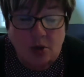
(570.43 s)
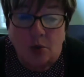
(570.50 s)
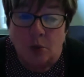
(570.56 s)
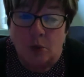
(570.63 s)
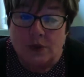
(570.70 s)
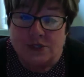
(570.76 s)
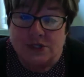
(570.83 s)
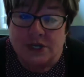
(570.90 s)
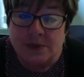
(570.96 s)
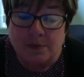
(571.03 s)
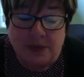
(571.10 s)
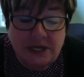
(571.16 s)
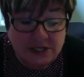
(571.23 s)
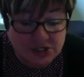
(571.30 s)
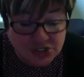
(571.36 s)
which can
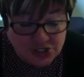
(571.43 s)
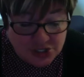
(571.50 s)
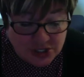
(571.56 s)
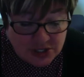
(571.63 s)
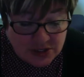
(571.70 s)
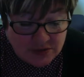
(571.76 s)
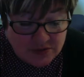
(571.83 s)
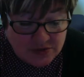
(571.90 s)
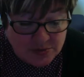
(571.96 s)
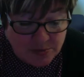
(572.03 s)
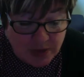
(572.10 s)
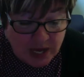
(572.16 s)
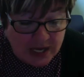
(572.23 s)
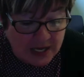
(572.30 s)
be achieved by